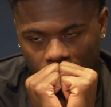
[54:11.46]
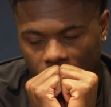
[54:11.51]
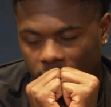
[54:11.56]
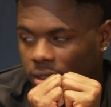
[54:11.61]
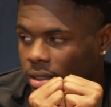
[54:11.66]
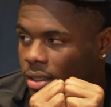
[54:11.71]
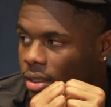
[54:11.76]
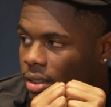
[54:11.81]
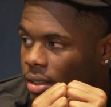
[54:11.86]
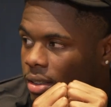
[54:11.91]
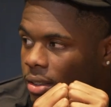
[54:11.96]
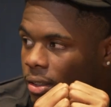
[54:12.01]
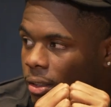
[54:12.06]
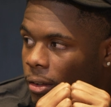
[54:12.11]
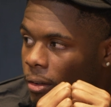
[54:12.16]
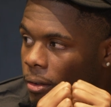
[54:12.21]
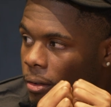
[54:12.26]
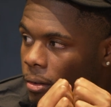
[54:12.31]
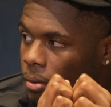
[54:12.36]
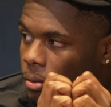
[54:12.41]
Yes.
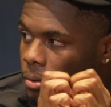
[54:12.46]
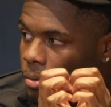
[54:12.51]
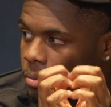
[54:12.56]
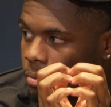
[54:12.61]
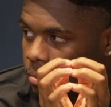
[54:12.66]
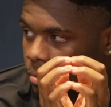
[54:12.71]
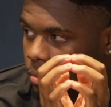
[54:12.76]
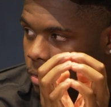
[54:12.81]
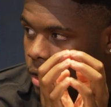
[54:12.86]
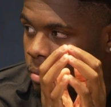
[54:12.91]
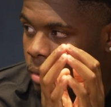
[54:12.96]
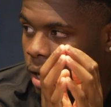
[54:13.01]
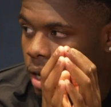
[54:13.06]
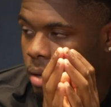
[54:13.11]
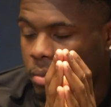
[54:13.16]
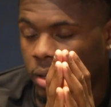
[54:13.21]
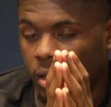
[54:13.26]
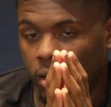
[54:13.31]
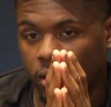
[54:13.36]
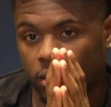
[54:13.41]
It
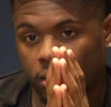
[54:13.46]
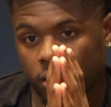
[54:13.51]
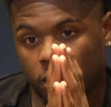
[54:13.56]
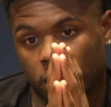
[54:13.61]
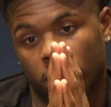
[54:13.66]
might be